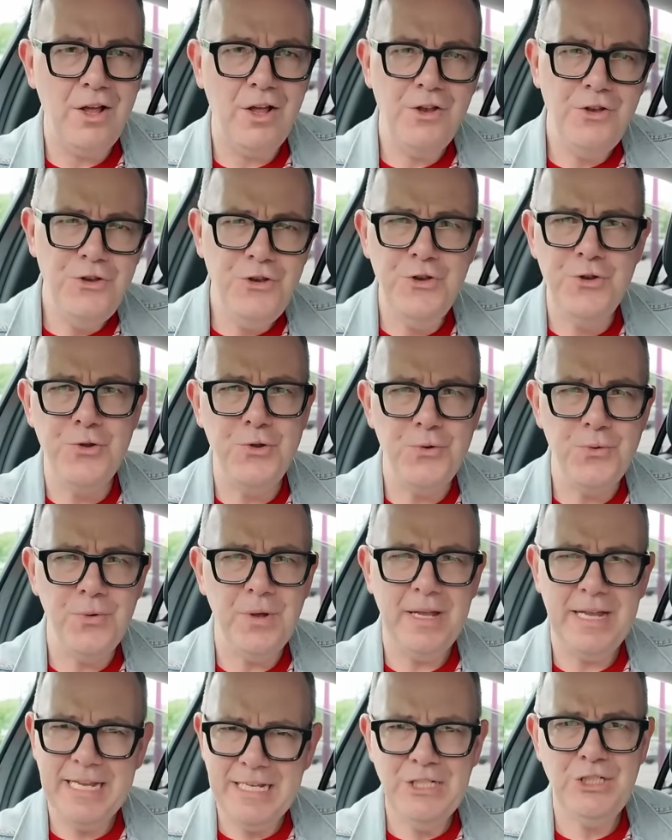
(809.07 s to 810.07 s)
new
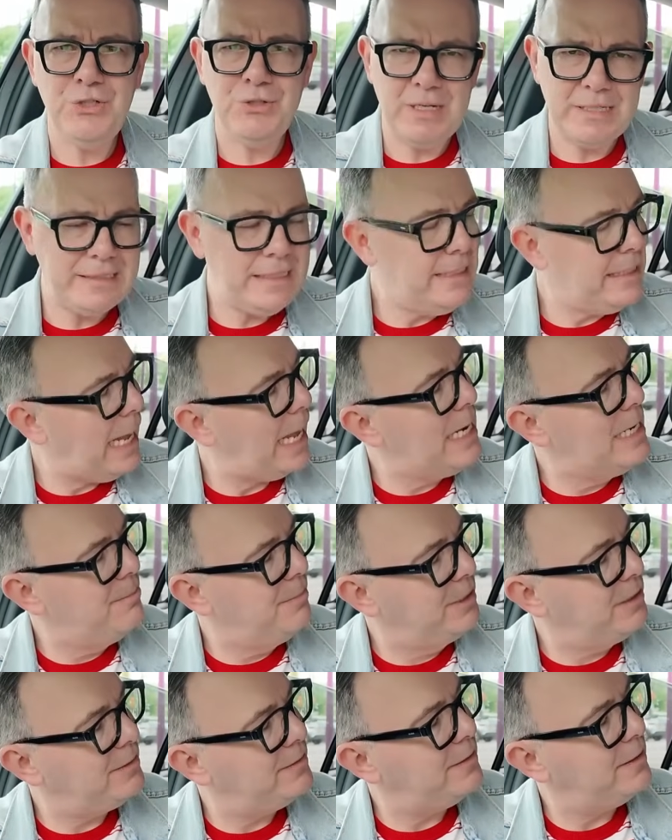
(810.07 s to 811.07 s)
interesting
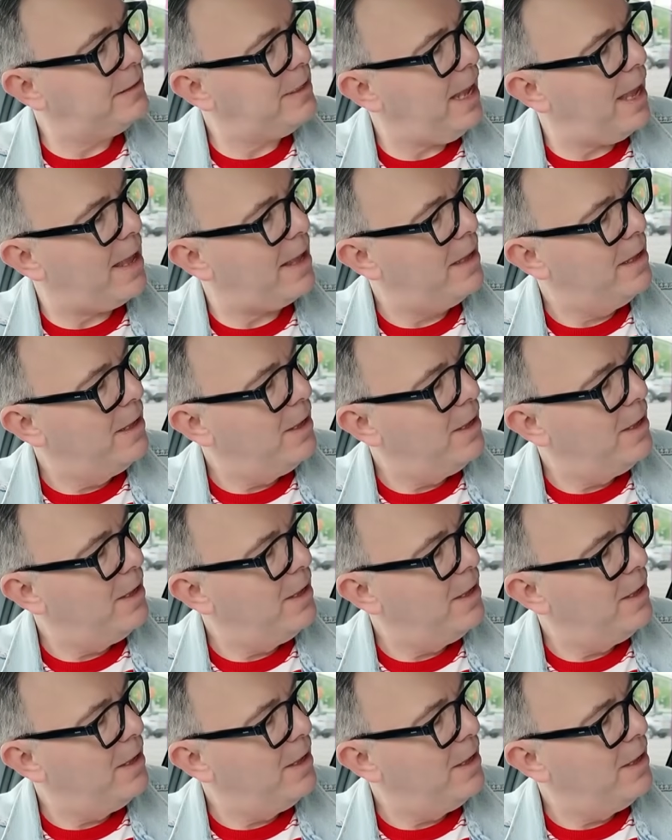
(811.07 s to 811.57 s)
element to get